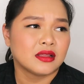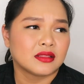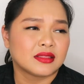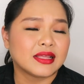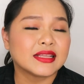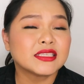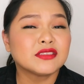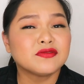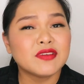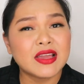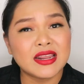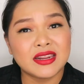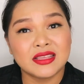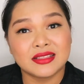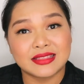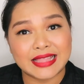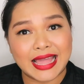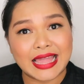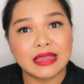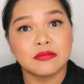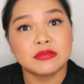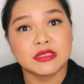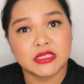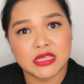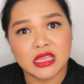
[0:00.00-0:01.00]
That's very
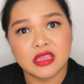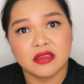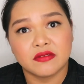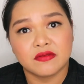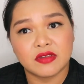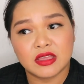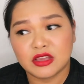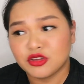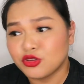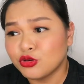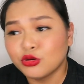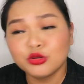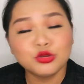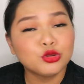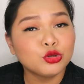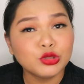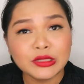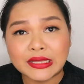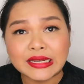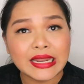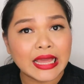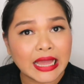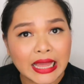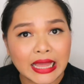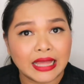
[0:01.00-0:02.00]
time-saving. Yung
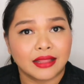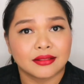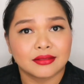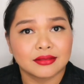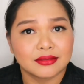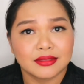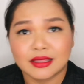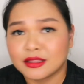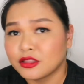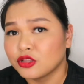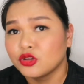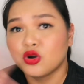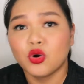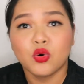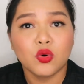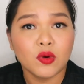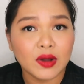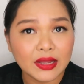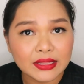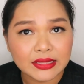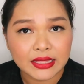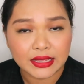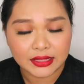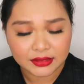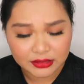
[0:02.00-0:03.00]
doon na lahat. Then, go
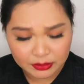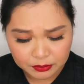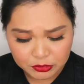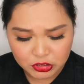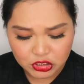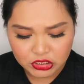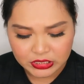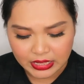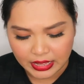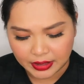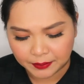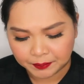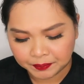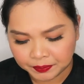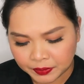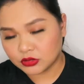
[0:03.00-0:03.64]
ka na. Tapos na.